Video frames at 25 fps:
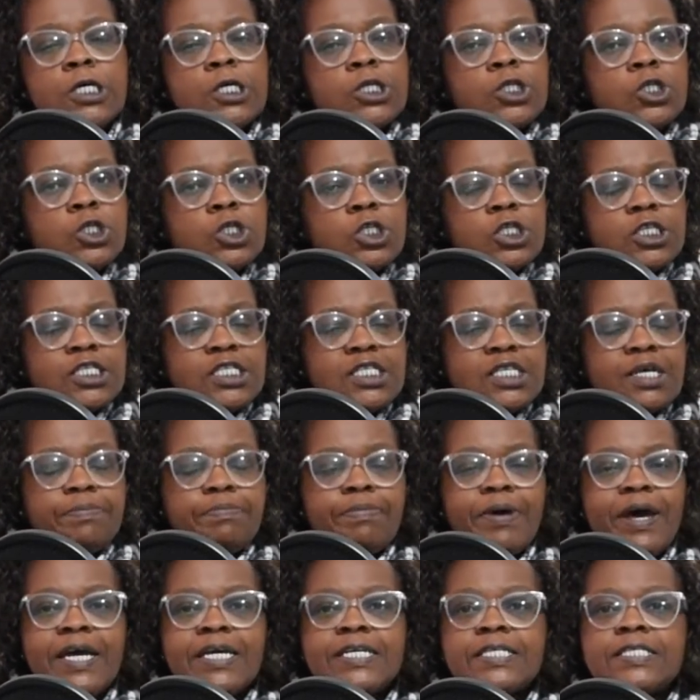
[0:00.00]
to just the
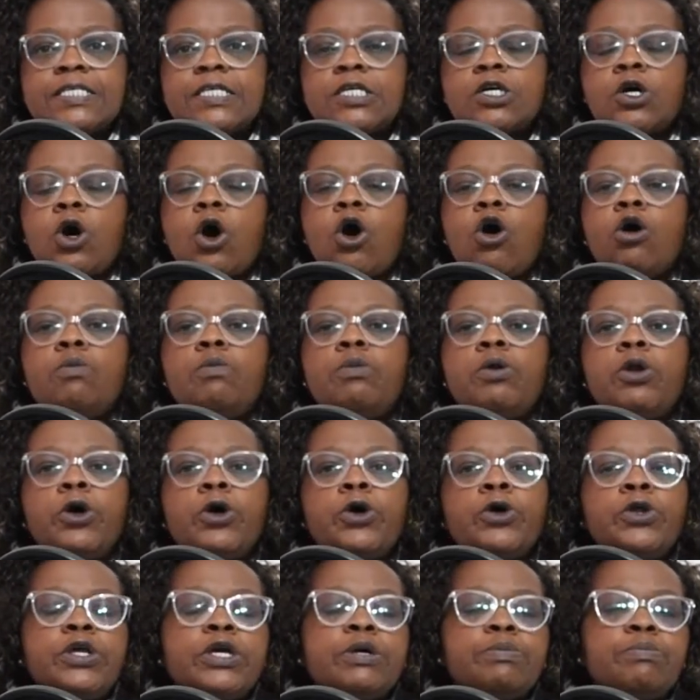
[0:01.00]
basic home
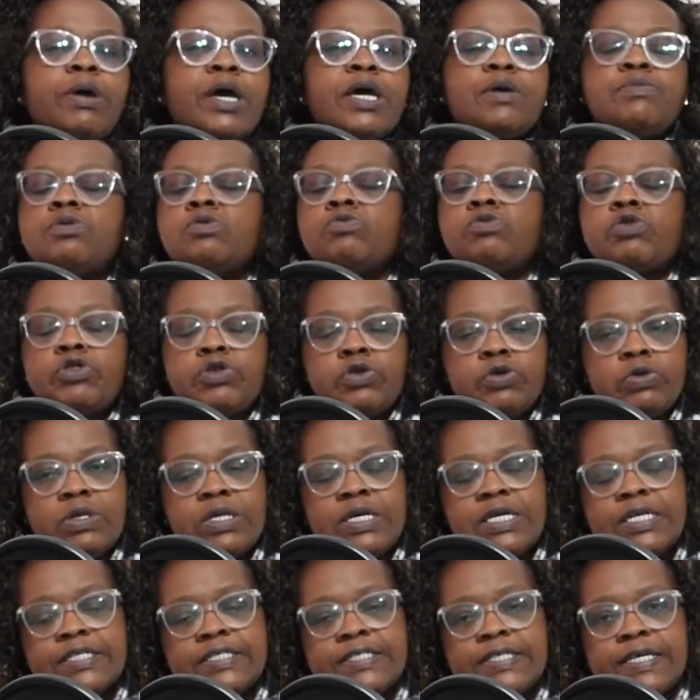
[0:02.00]
learning, maybe with
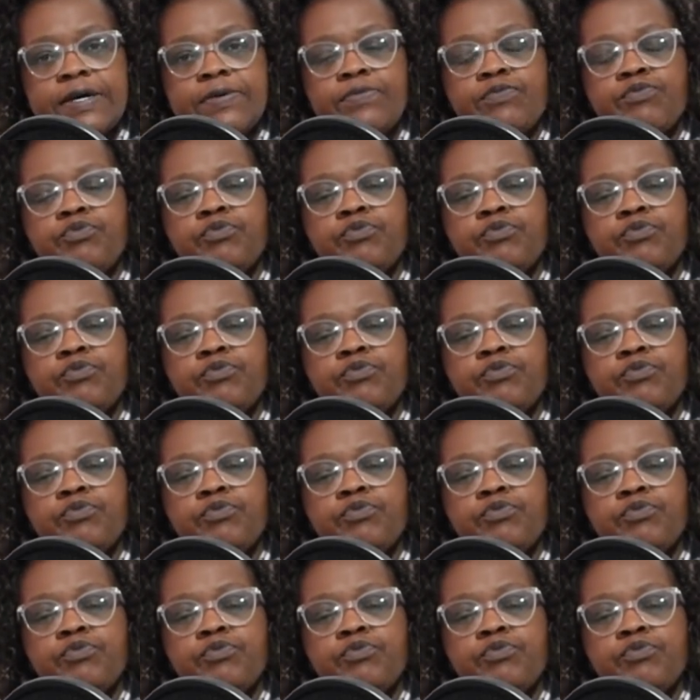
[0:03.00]
UNISA,